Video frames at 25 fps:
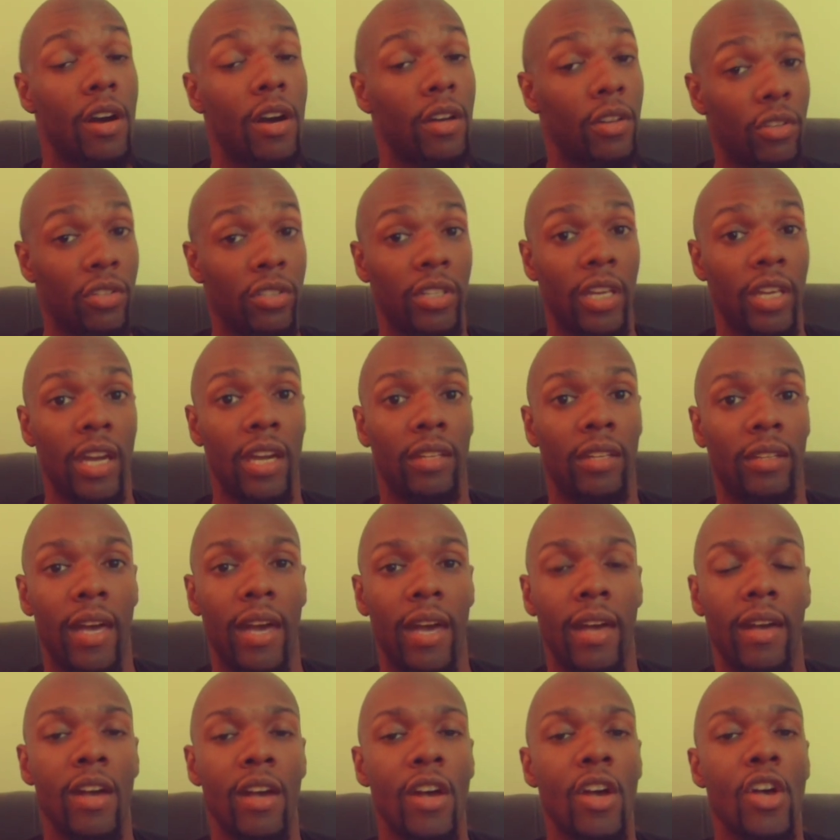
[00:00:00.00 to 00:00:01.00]
Understand
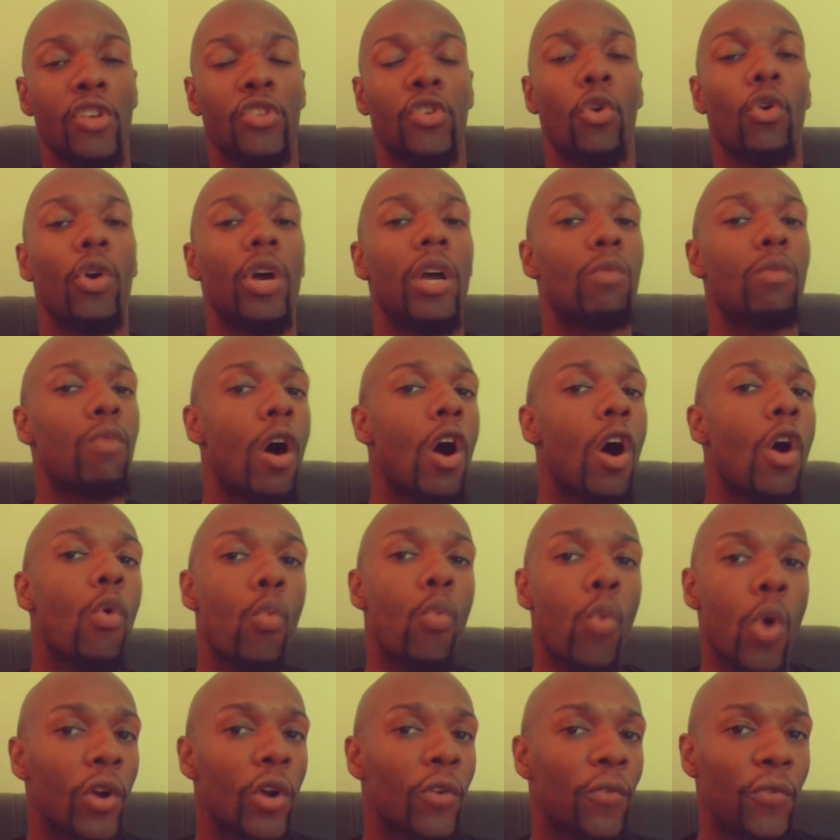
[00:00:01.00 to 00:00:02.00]
that. So it won't